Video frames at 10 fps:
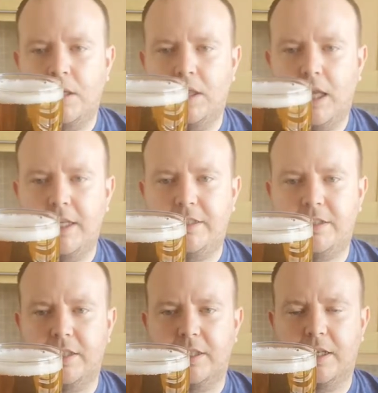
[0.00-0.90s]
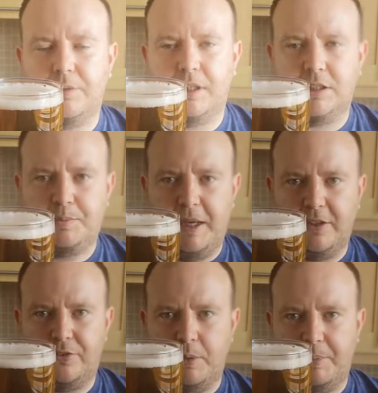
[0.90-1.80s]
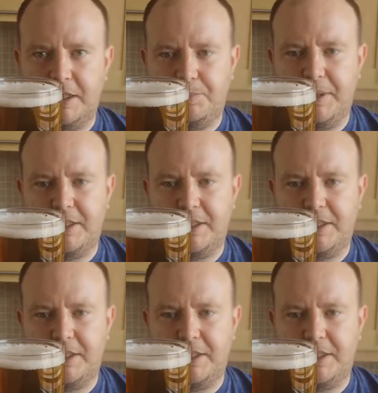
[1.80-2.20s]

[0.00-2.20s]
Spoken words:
lighter than I would expect from a best